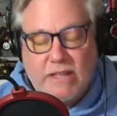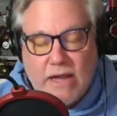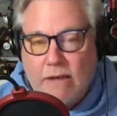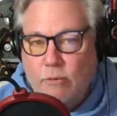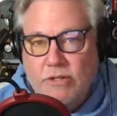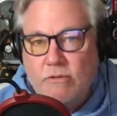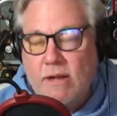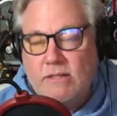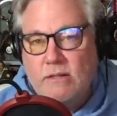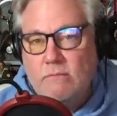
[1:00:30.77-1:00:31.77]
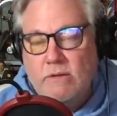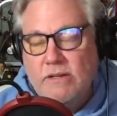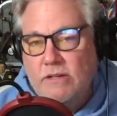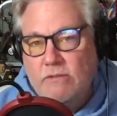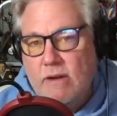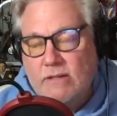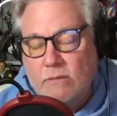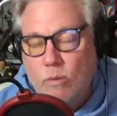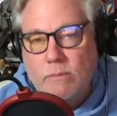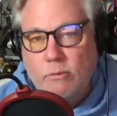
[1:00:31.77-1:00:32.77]
I've only written and
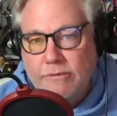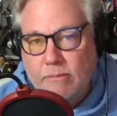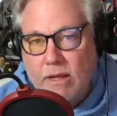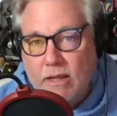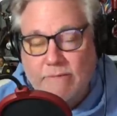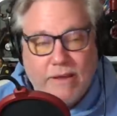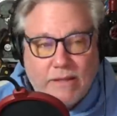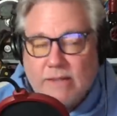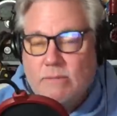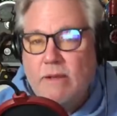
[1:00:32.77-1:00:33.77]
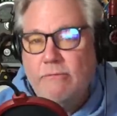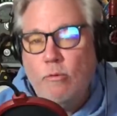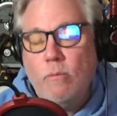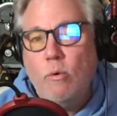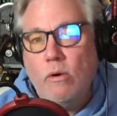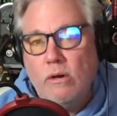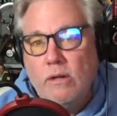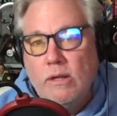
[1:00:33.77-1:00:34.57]
directed 1 movie in my life. I'd like to make 4 more.